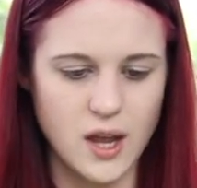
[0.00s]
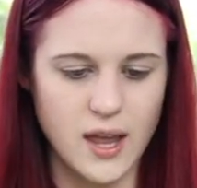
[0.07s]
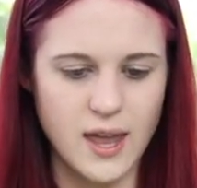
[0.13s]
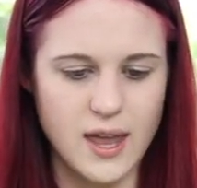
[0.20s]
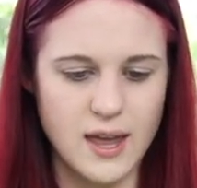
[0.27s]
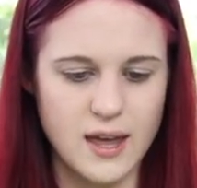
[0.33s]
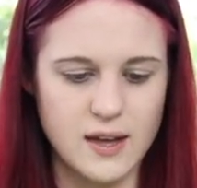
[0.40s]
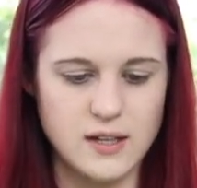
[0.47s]

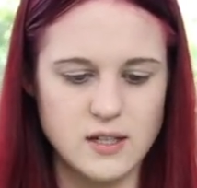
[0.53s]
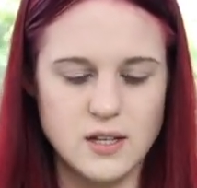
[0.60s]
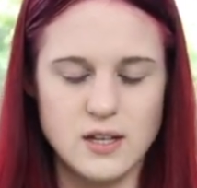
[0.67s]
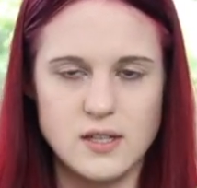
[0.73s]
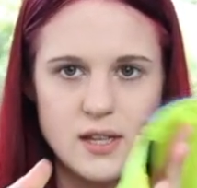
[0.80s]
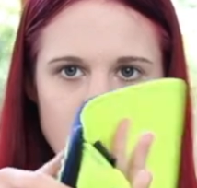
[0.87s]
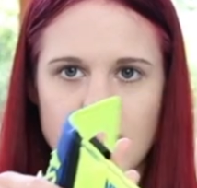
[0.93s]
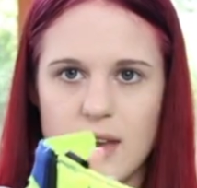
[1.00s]
and
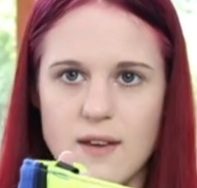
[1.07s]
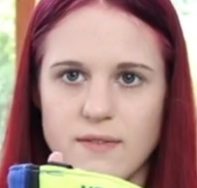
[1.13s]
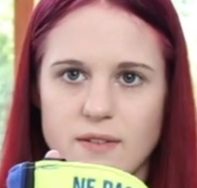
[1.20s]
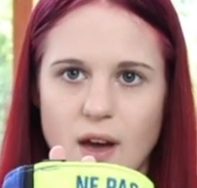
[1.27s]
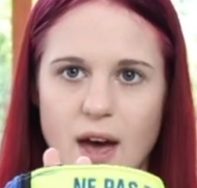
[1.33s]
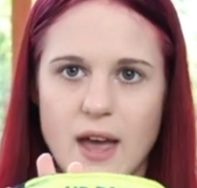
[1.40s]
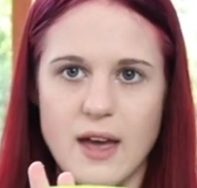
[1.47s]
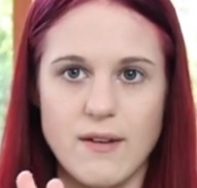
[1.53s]
it's like if
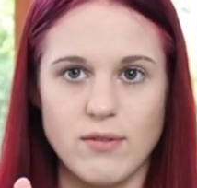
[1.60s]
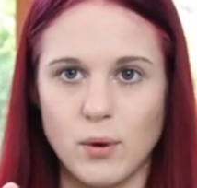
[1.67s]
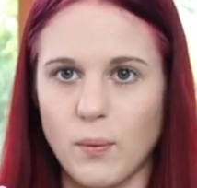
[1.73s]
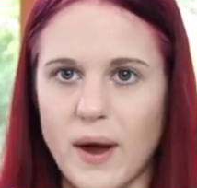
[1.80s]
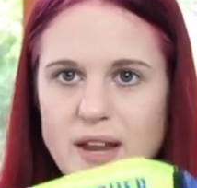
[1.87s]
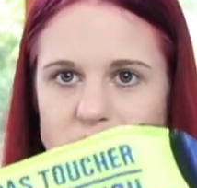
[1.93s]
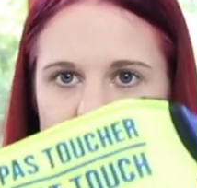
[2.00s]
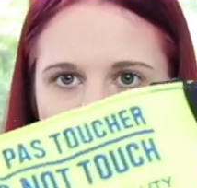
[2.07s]
I ever
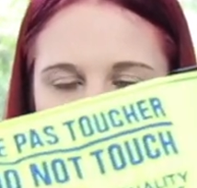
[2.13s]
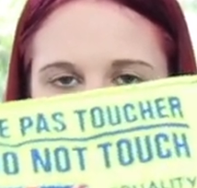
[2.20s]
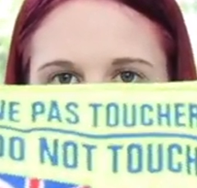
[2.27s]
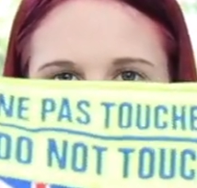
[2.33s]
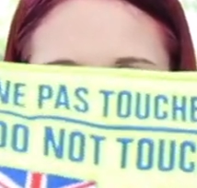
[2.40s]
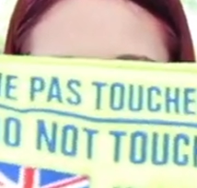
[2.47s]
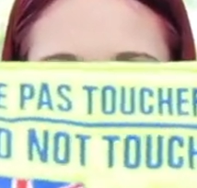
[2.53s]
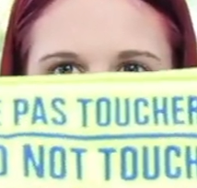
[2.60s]
went
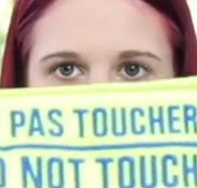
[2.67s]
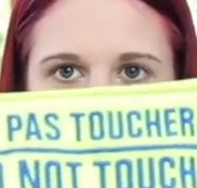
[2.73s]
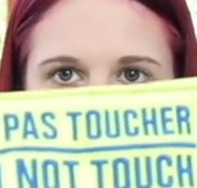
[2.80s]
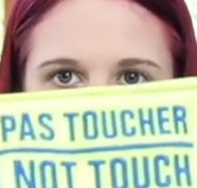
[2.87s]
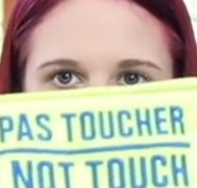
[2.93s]
to another